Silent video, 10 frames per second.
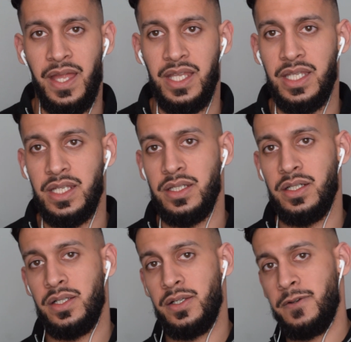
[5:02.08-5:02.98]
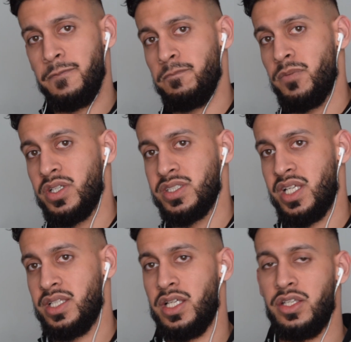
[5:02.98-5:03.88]
and then
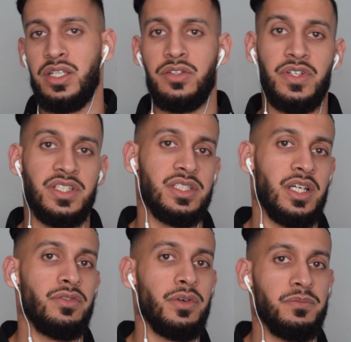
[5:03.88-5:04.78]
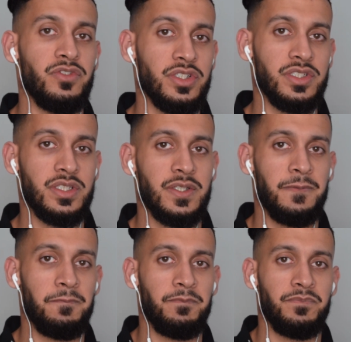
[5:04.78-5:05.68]
understand that you need to fix yourself up first.
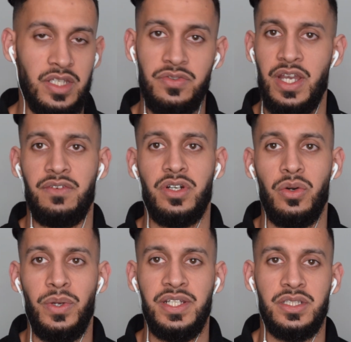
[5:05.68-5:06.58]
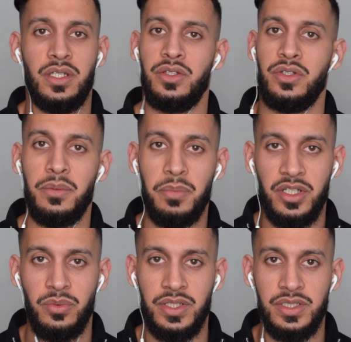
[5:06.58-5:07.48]
If you haven't got weights, you got
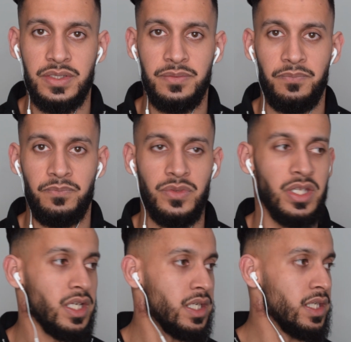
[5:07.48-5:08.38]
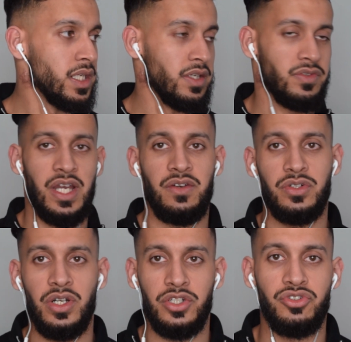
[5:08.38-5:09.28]
body weight. If you
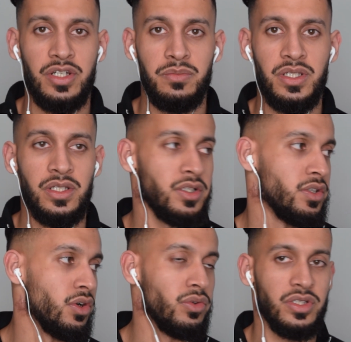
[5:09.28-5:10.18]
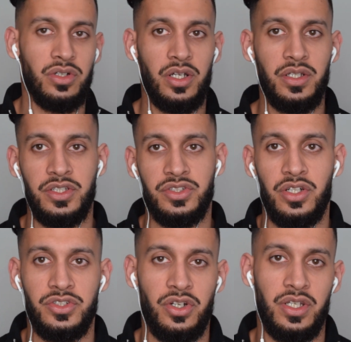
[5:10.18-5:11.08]
haven't got a treadmill, you go in the garden, you
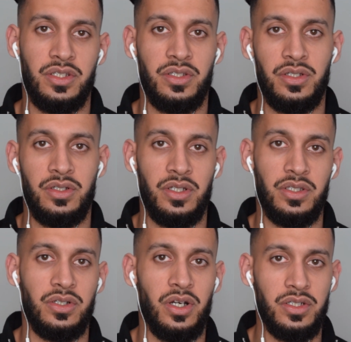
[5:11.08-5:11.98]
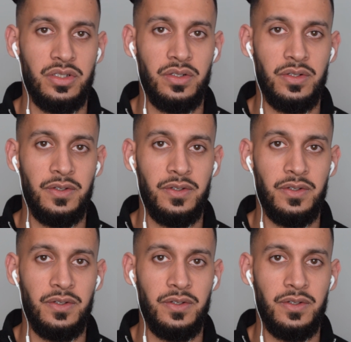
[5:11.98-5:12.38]
start jogging in the garden,